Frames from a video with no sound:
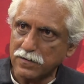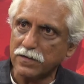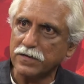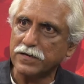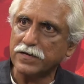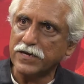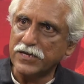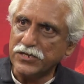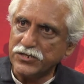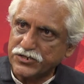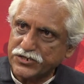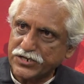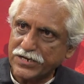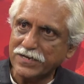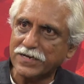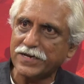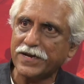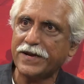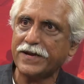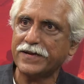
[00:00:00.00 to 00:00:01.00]

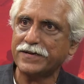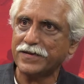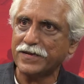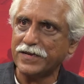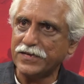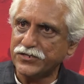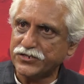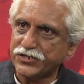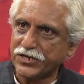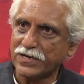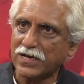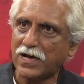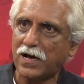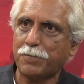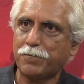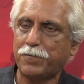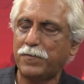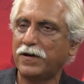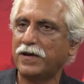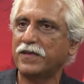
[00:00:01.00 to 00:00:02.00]
inching ahead, inching
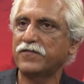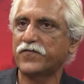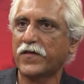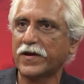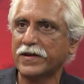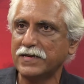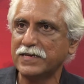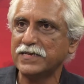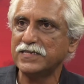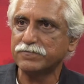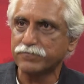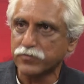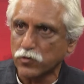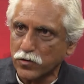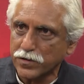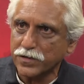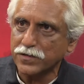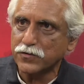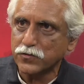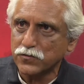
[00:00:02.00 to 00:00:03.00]
up, and finally he's
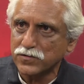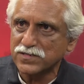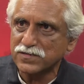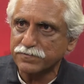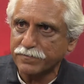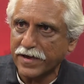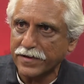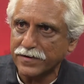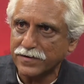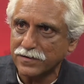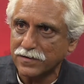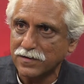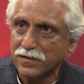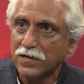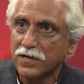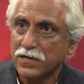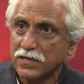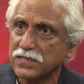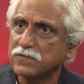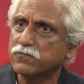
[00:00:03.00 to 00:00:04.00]
broken through this barrier.
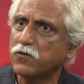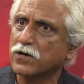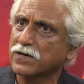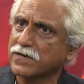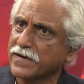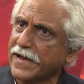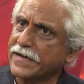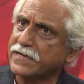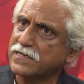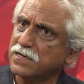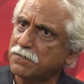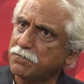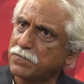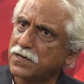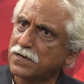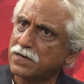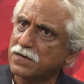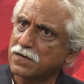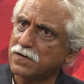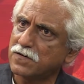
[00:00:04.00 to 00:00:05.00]
He's ranked
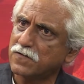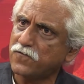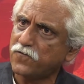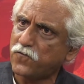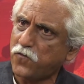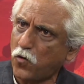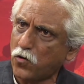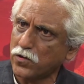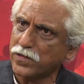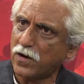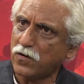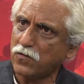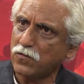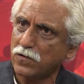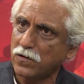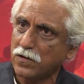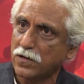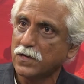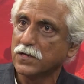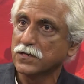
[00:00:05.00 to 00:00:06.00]
number 4
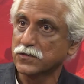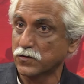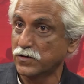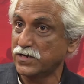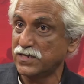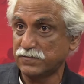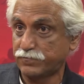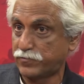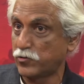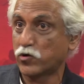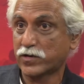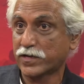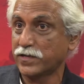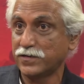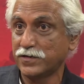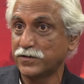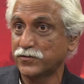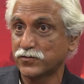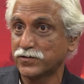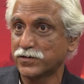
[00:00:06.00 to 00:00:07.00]
now? 4. So he's broken
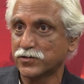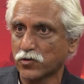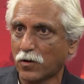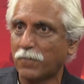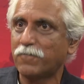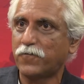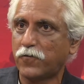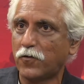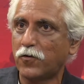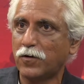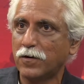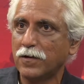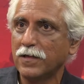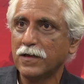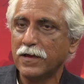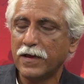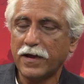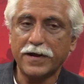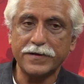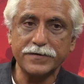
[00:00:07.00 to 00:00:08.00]
into the top 4.
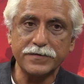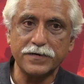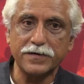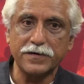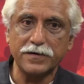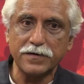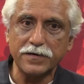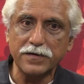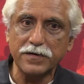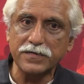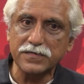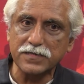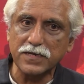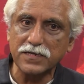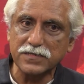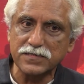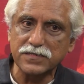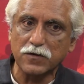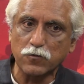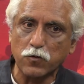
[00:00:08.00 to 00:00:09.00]
And
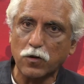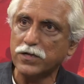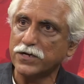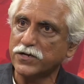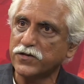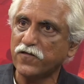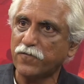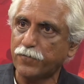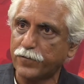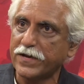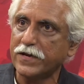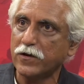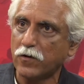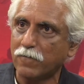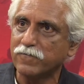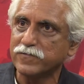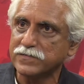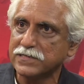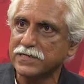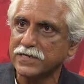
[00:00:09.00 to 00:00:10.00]
it's the quality of play,
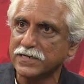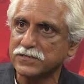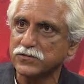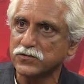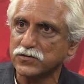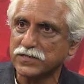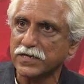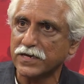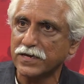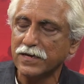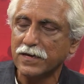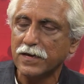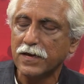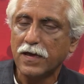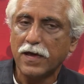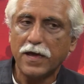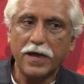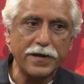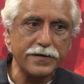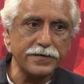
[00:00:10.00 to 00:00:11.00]
obviously, as you say,
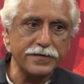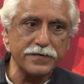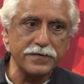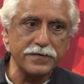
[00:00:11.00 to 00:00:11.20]
and